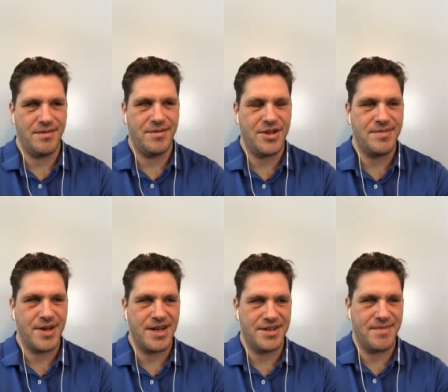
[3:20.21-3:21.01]
Just
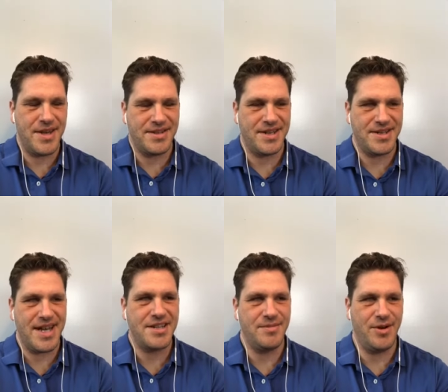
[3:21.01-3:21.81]
because something's
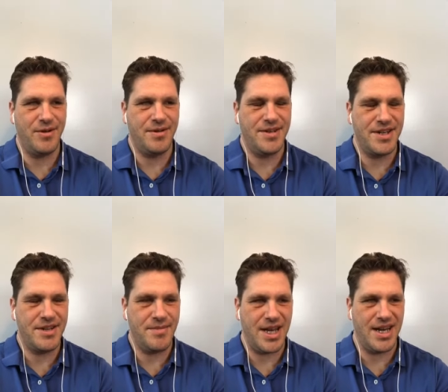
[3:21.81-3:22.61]
accessible doesn't
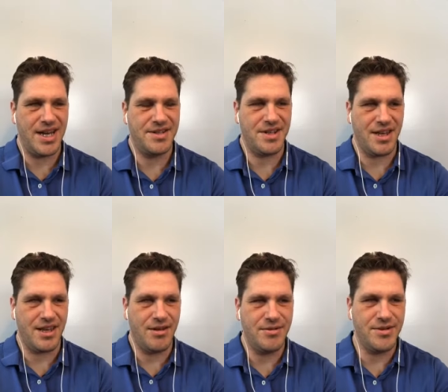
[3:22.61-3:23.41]
mean it's
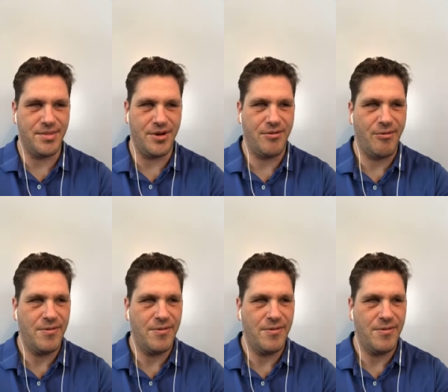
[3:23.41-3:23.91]
usable.